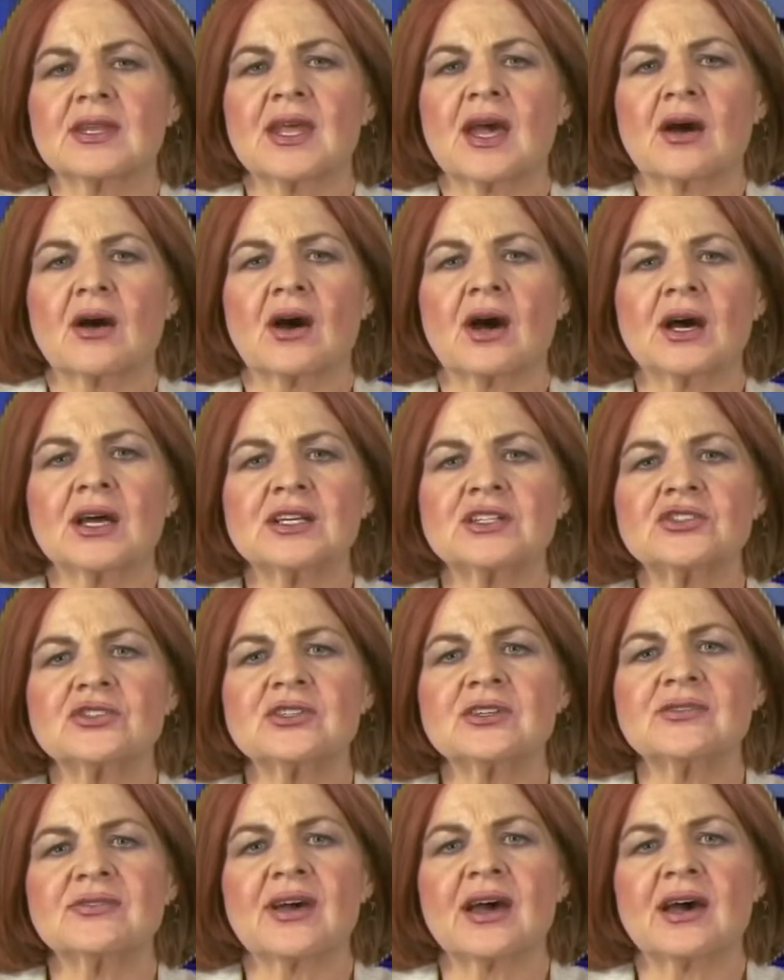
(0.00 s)
Now, under
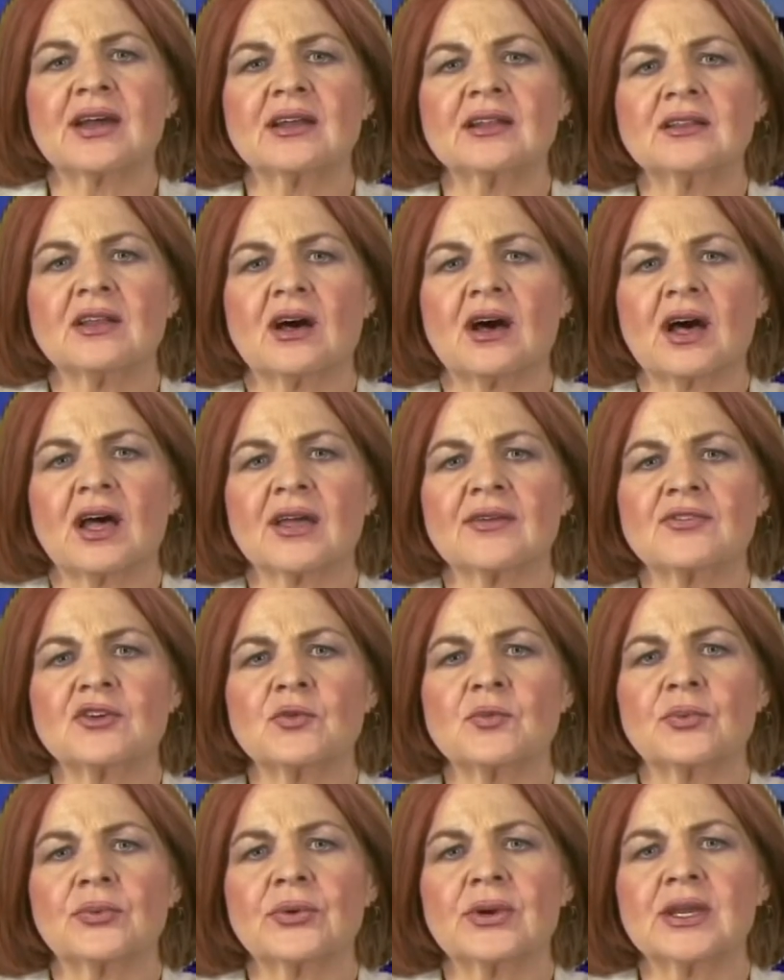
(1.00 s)
Nevada law, if
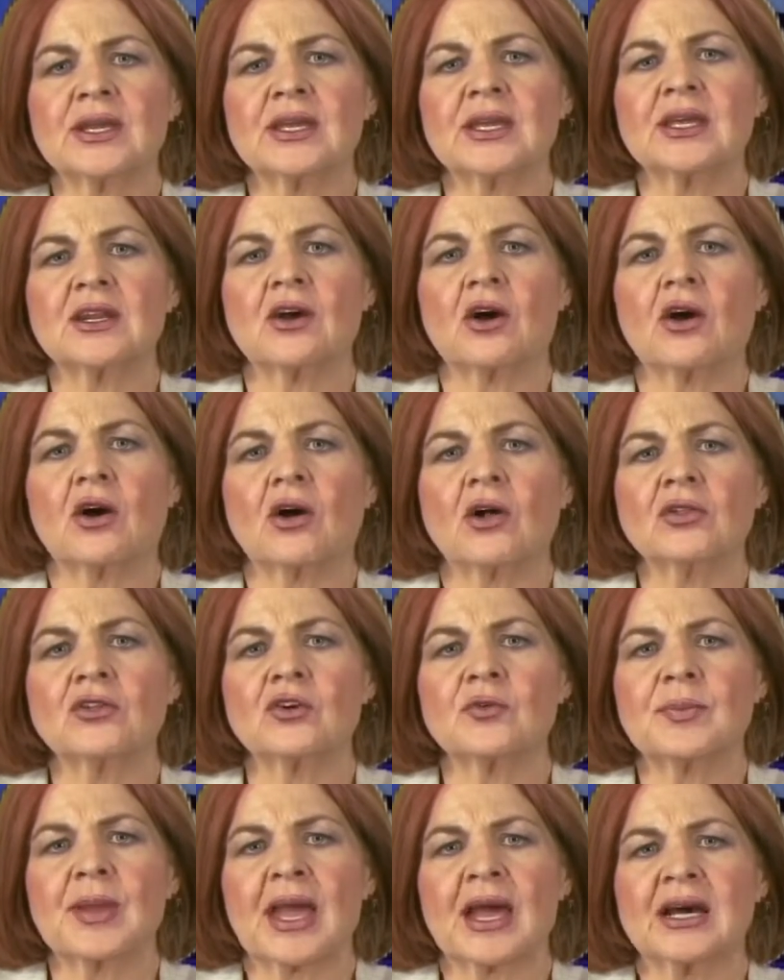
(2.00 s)
you bring in all
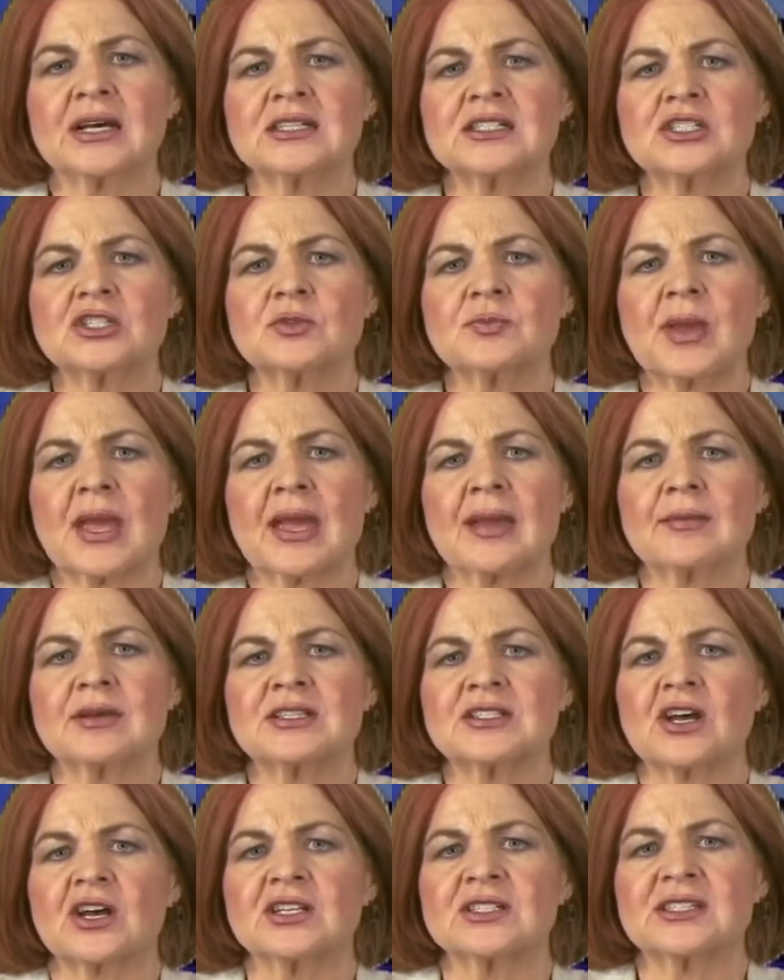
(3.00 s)
your past due
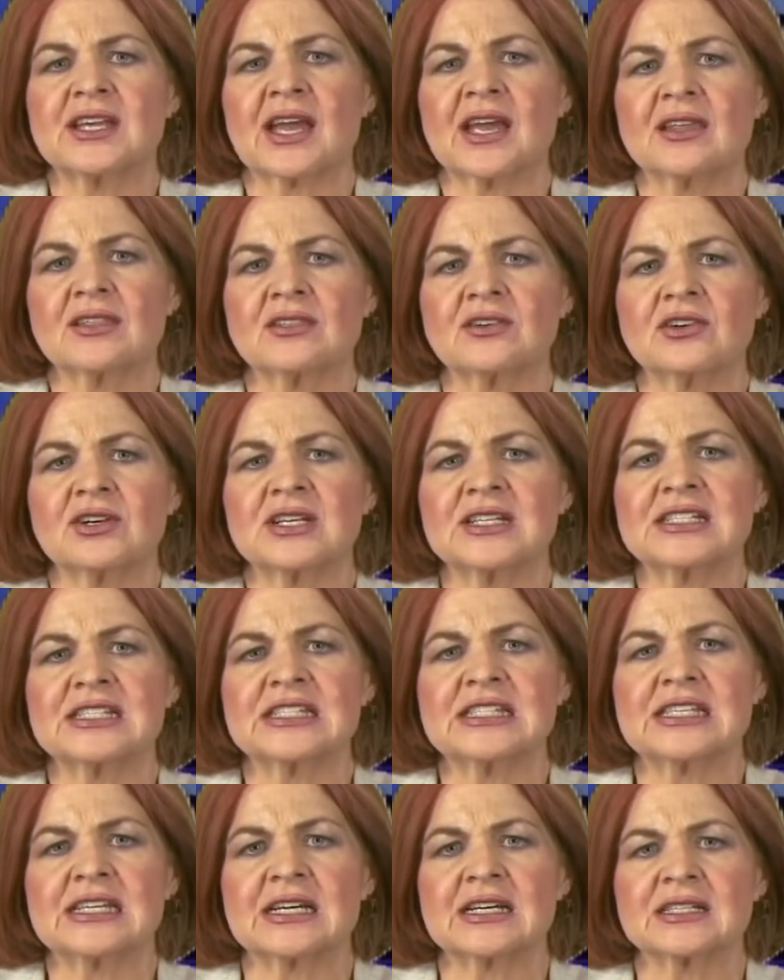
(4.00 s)
payments on day
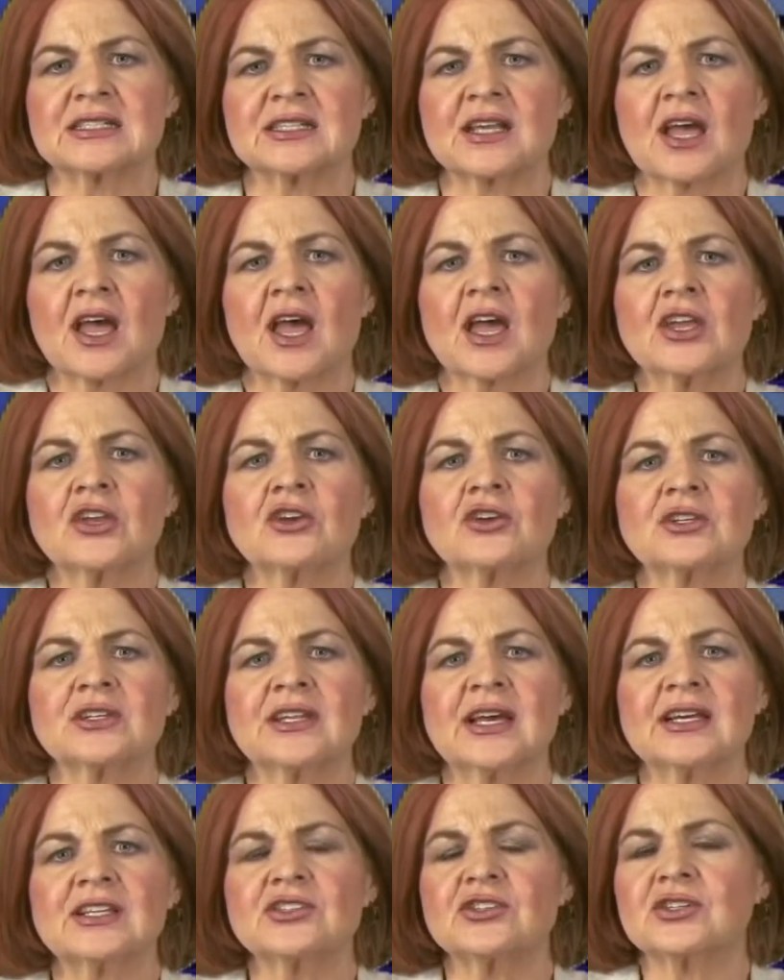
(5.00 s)
36, your
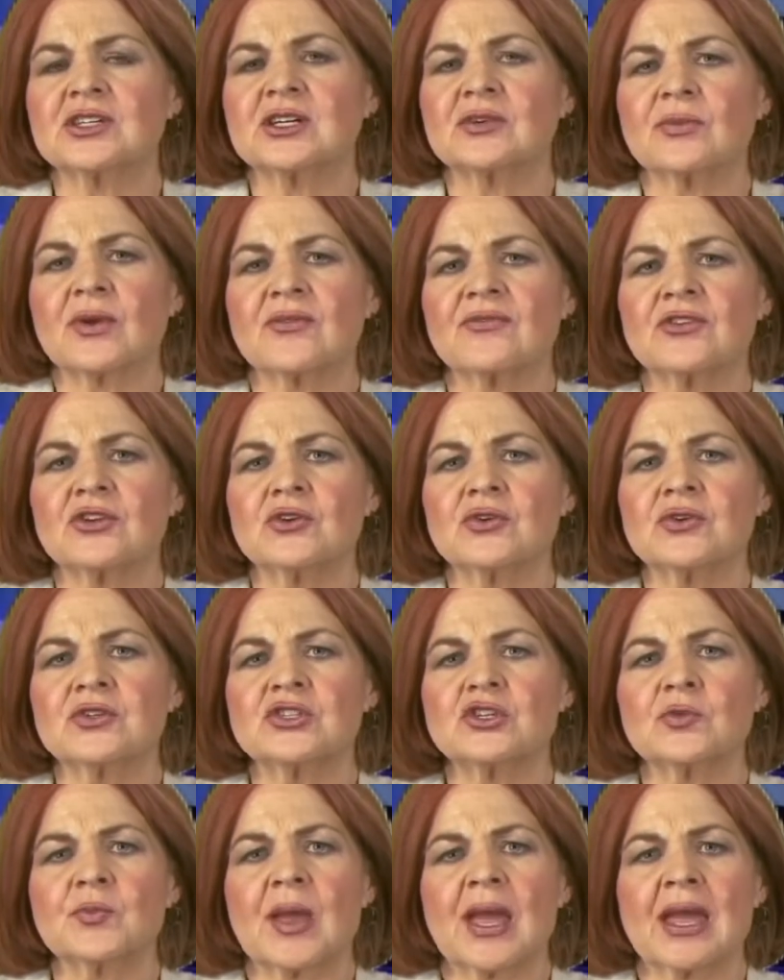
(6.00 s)
lender can
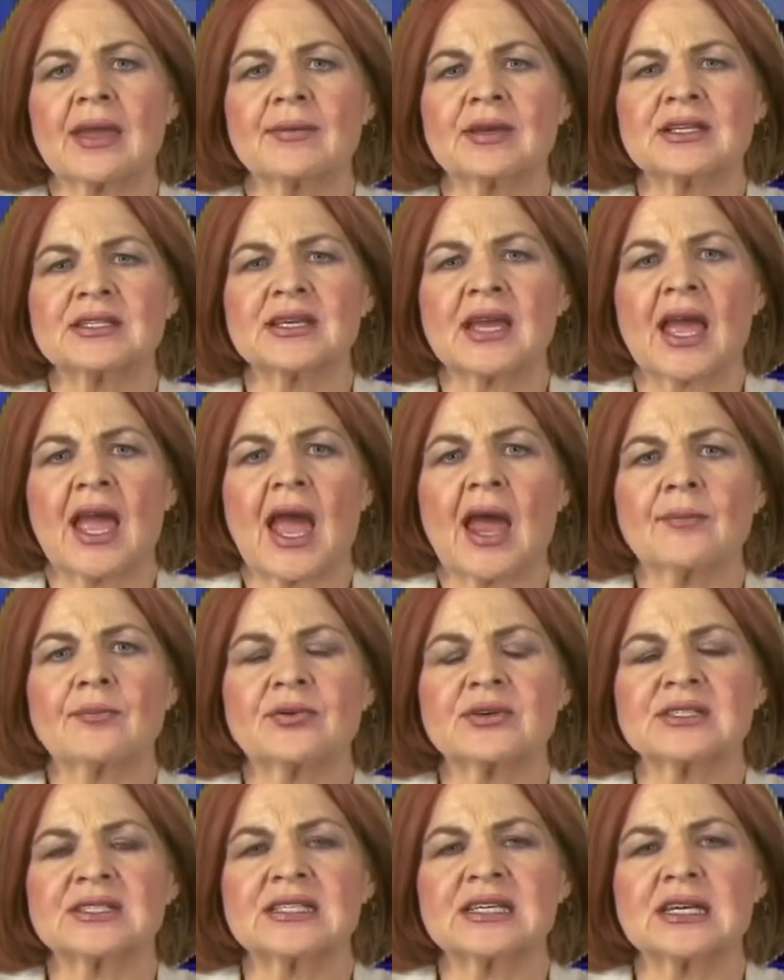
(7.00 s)
refuse your payment and
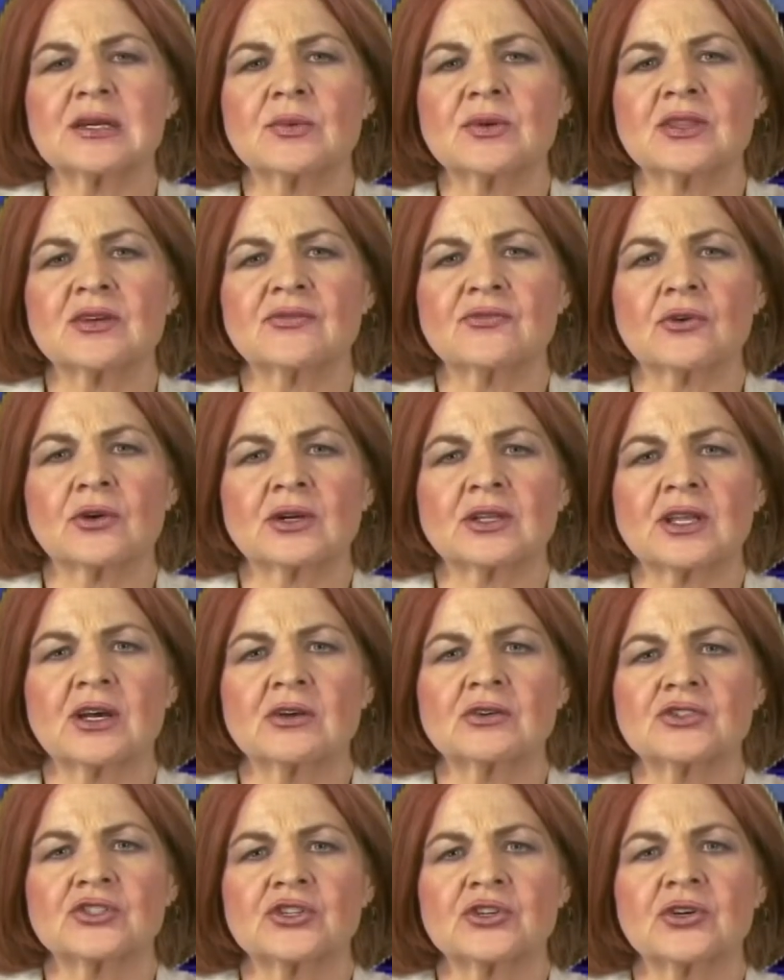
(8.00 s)
proceed with the
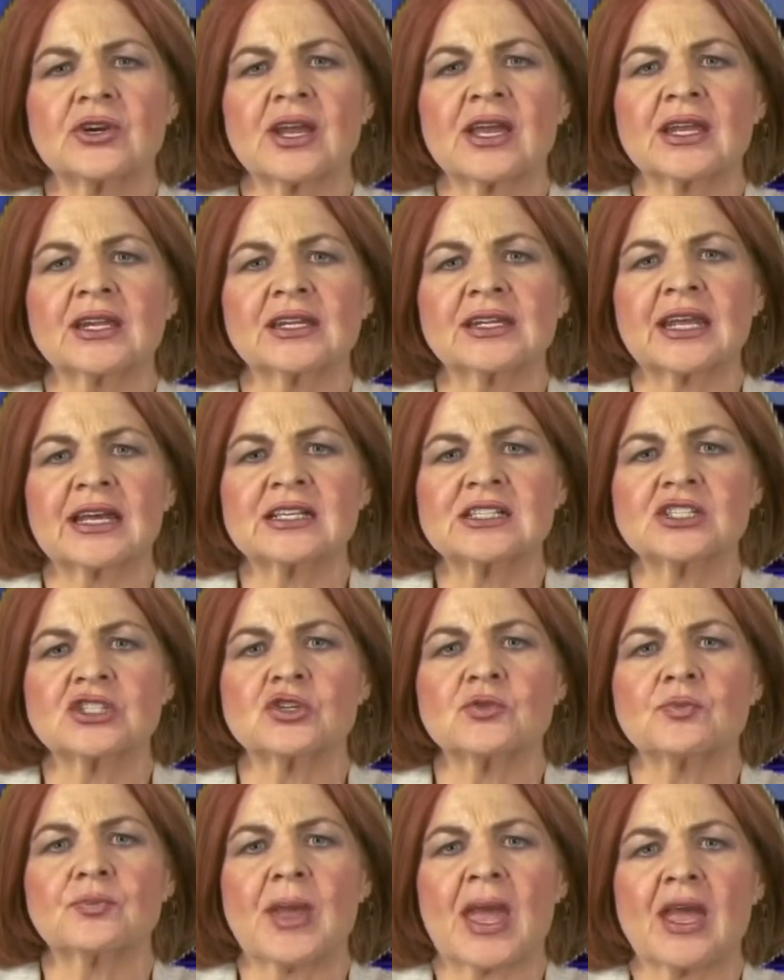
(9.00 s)
foreclosure
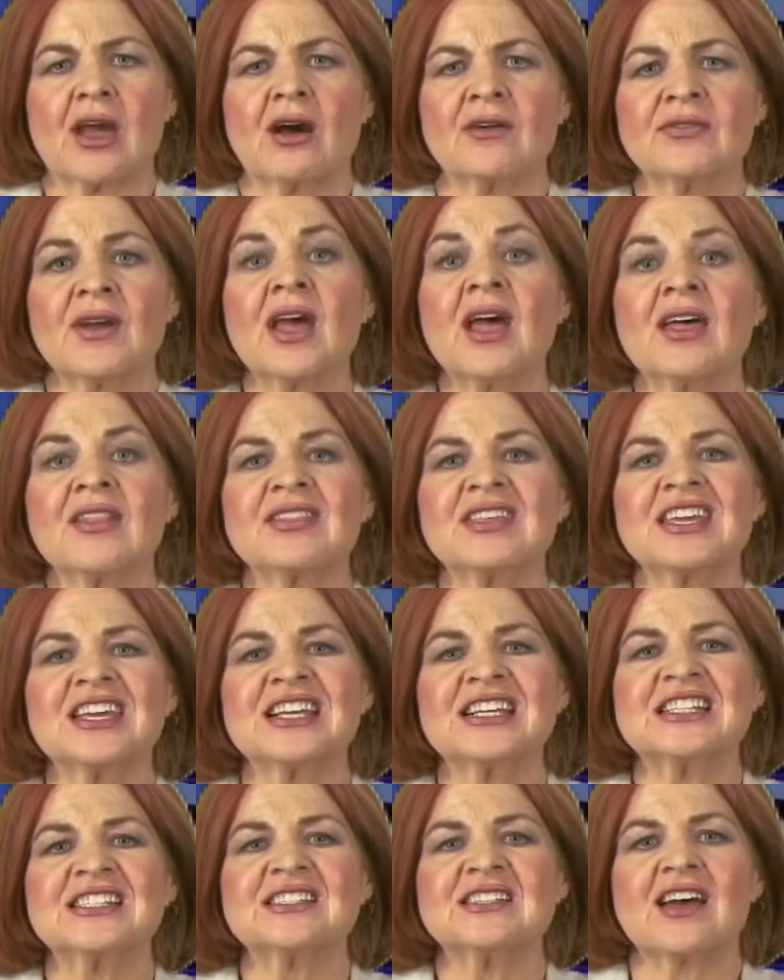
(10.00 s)
unless you pay off
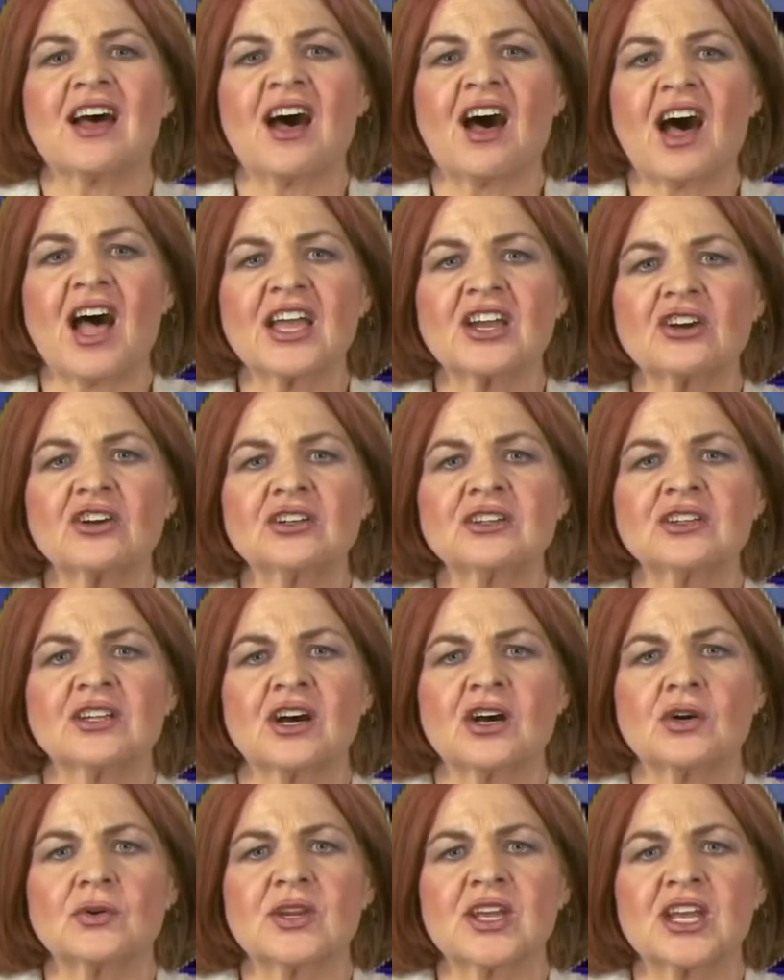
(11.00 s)
the entire
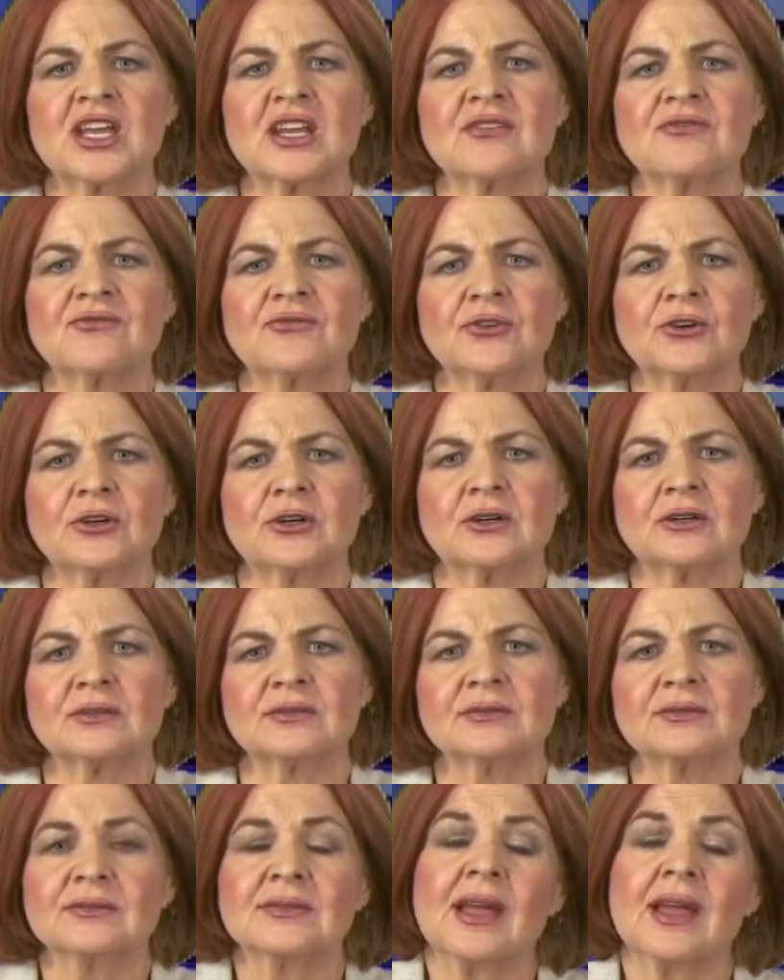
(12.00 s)
loan in full.